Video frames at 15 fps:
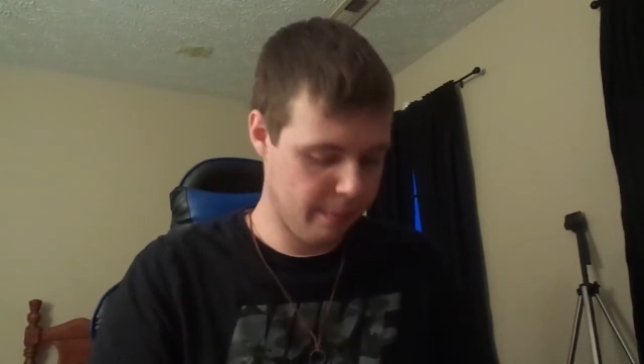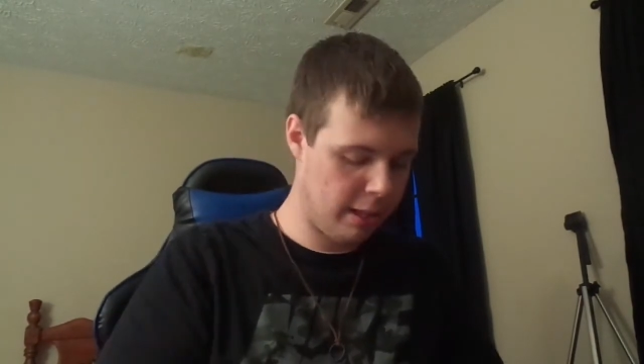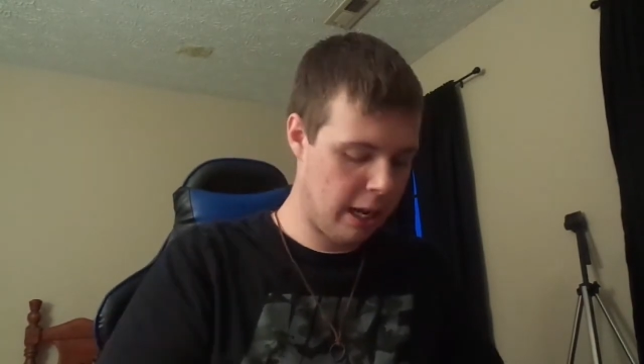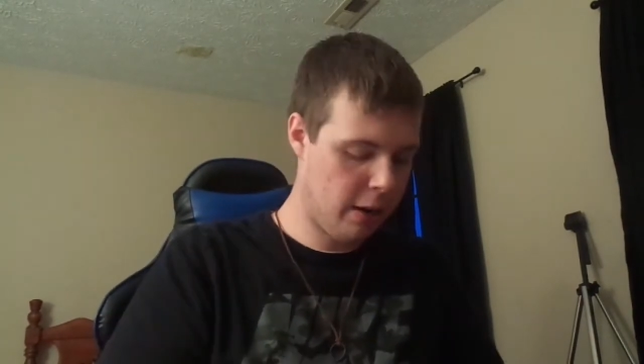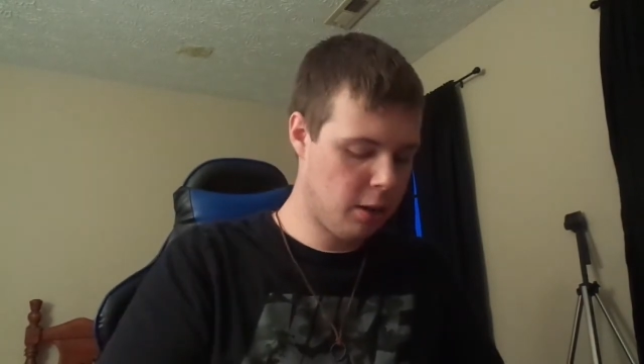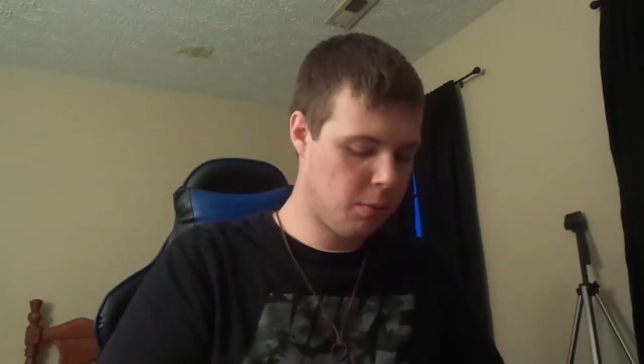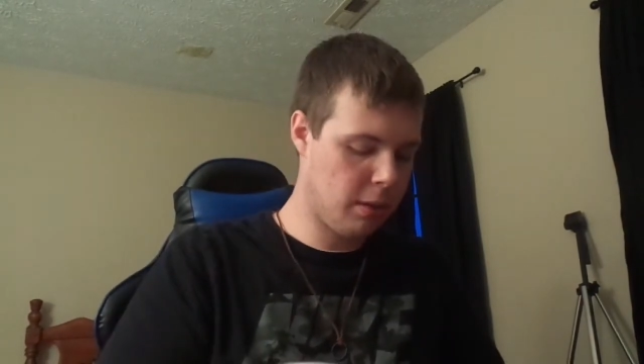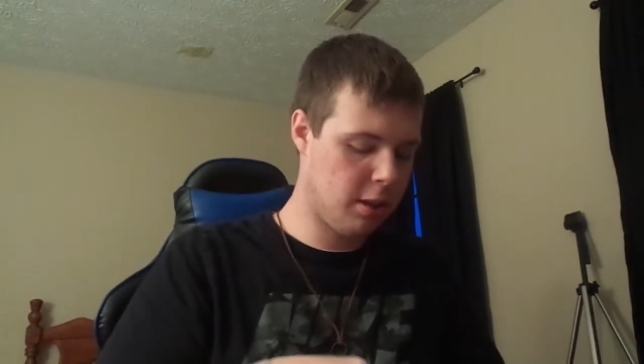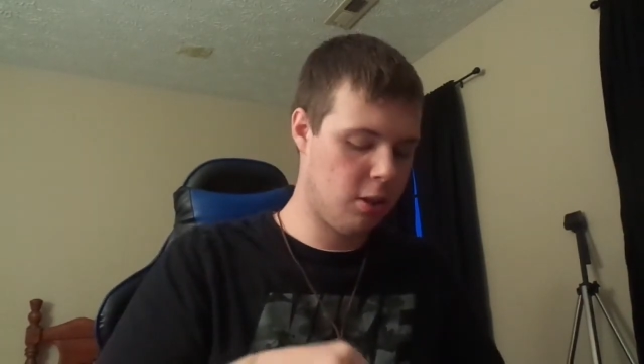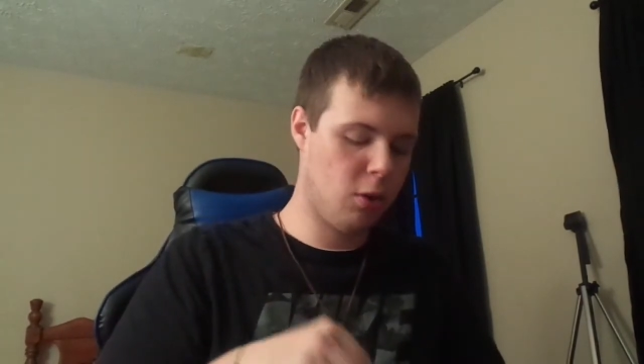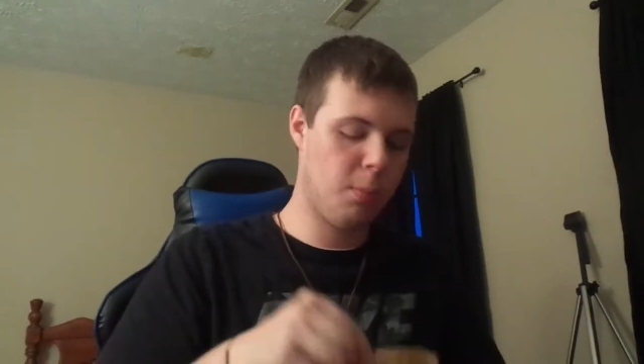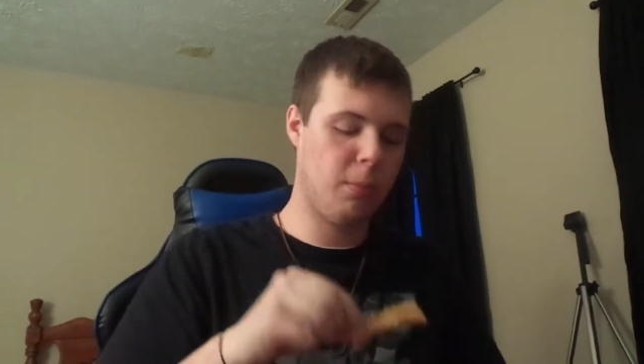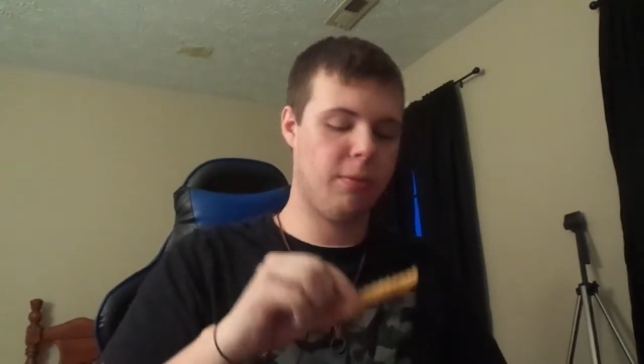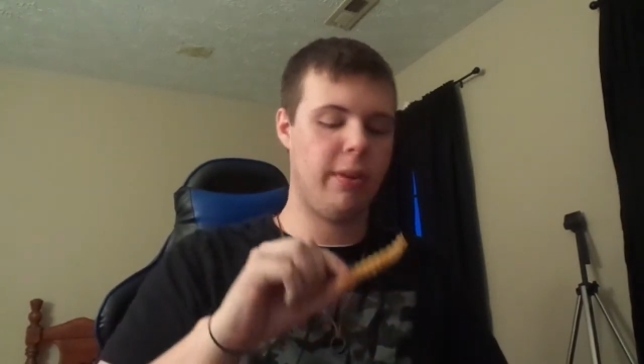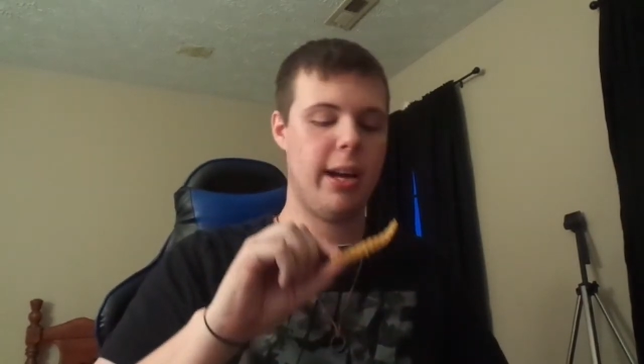Now I just want the
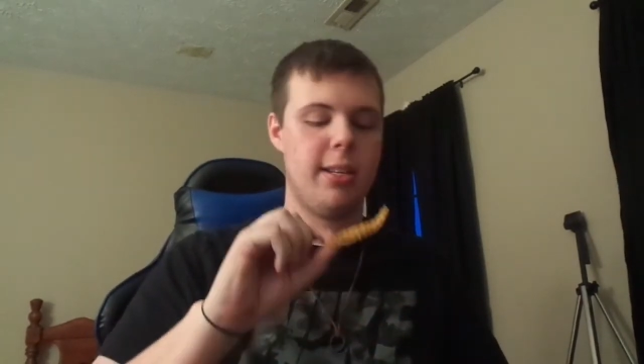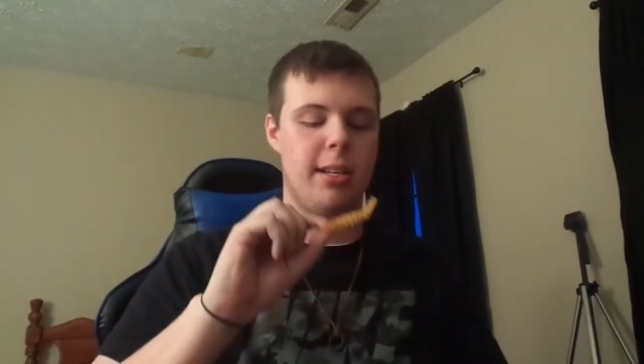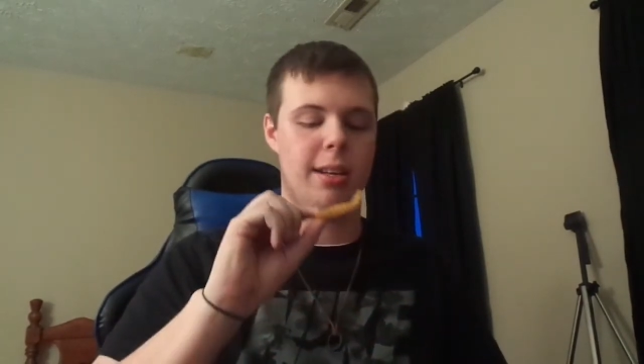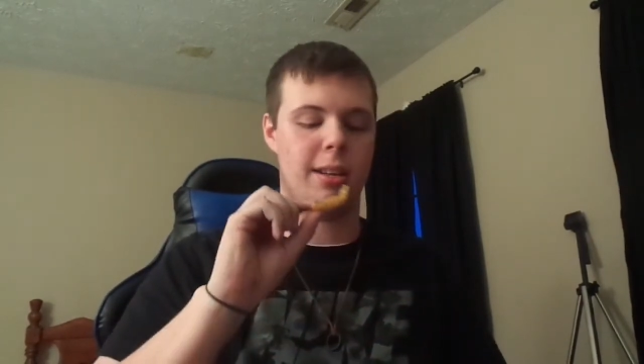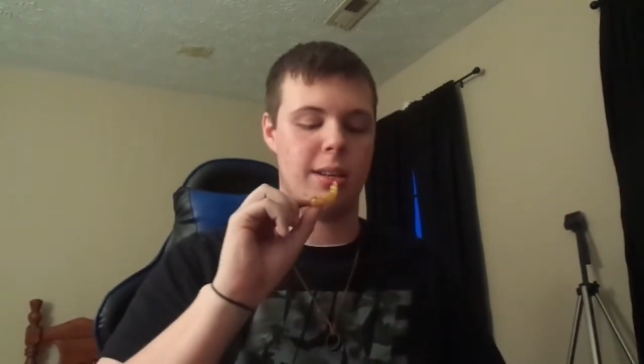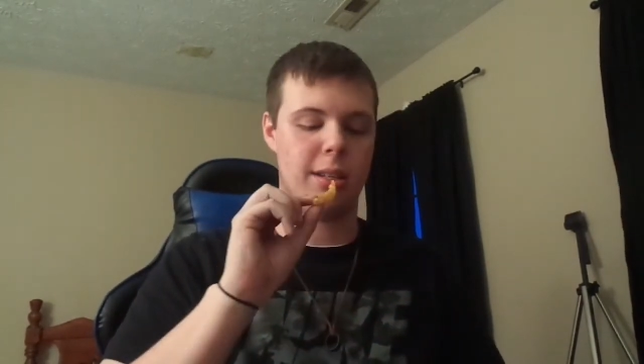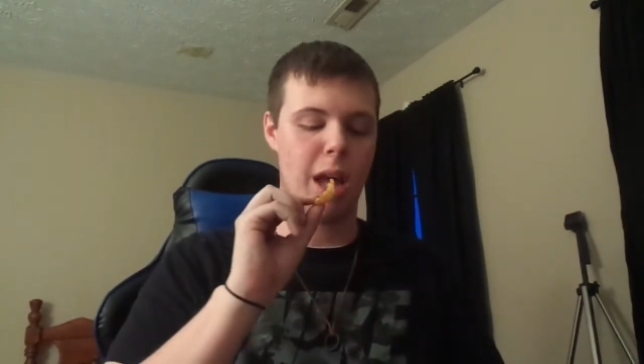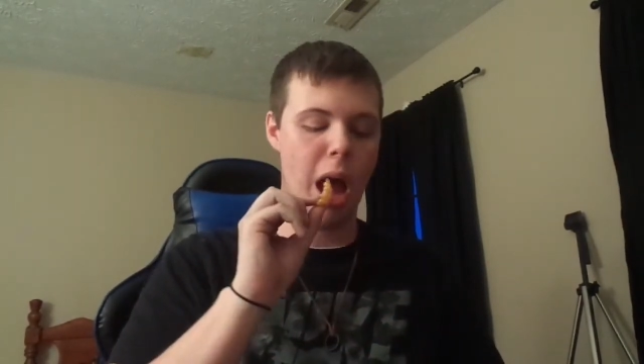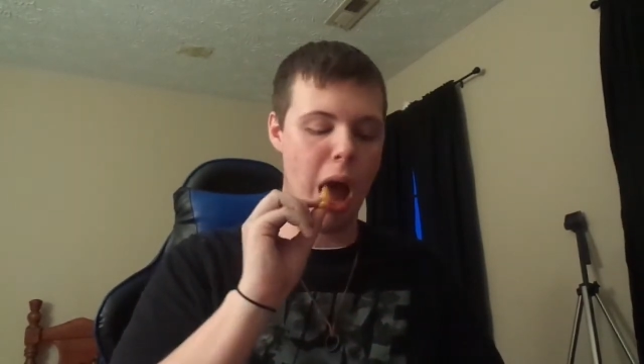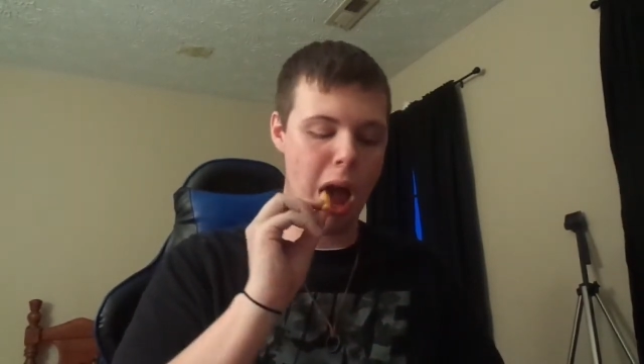normal fries out of this.